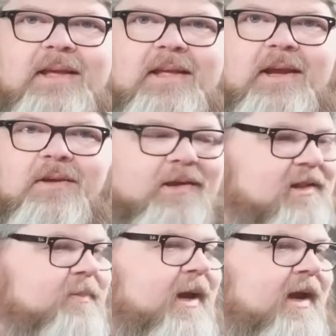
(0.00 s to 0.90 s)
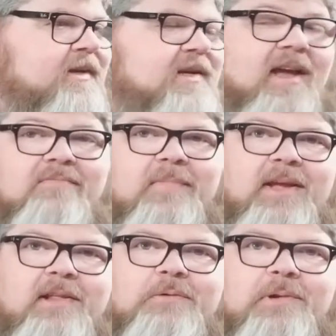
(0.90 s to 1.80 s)
Now, in the past, I've
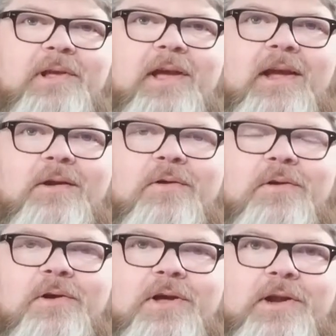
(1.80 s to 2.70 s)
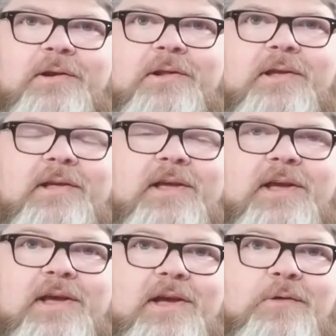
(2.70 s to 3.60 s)
mainly relied on
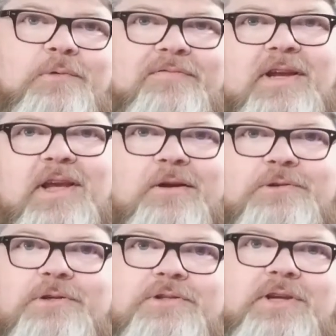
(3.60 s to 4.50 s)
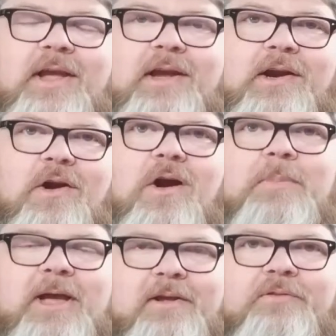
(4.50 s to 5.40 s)
roughing gouges and
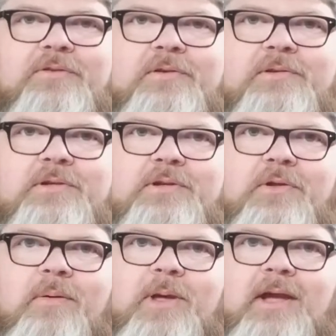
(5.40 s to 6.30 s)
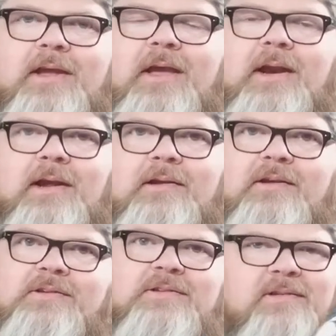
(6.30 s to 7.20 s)
carbides to do all my cutting,
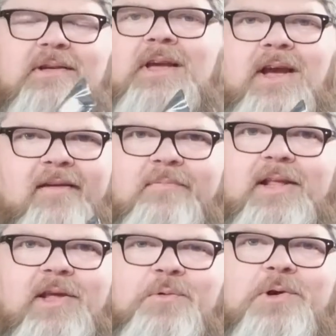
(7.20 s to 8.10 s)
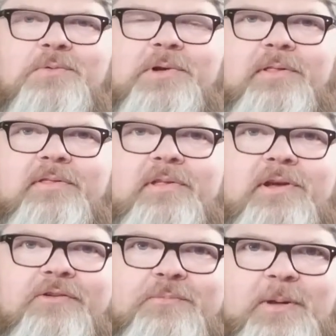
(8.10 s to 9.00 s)
because I've mainly worked with
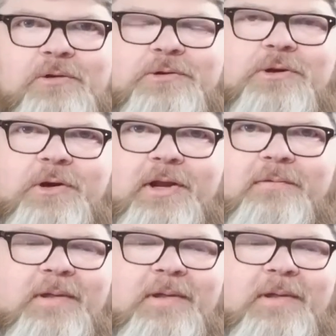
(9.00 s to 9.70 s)
spindle turning.